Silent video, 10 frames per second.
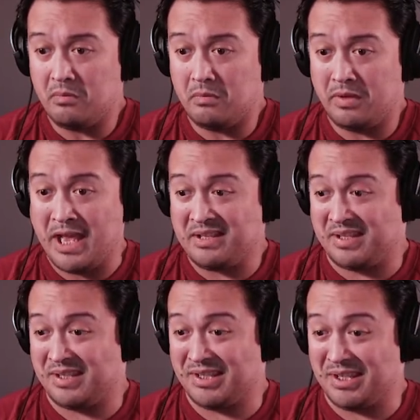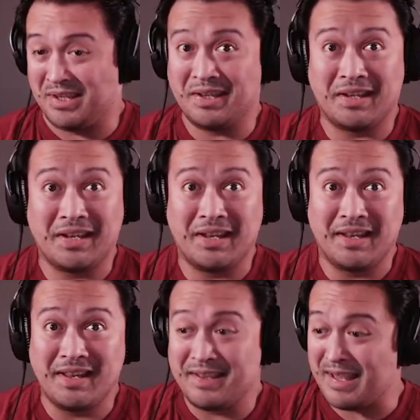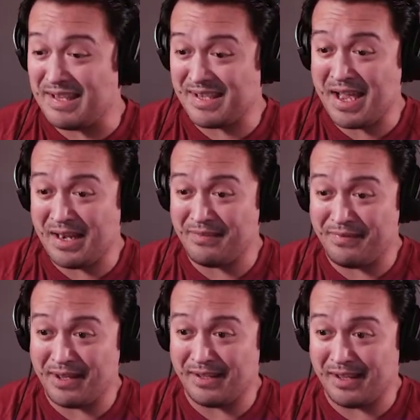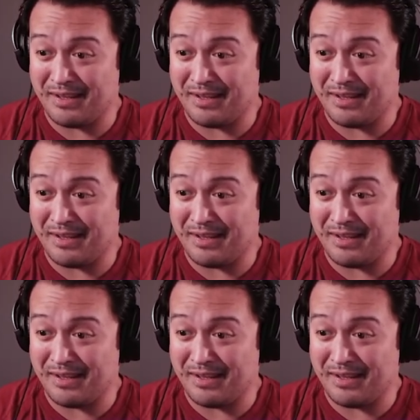well, that's that's kind of uh,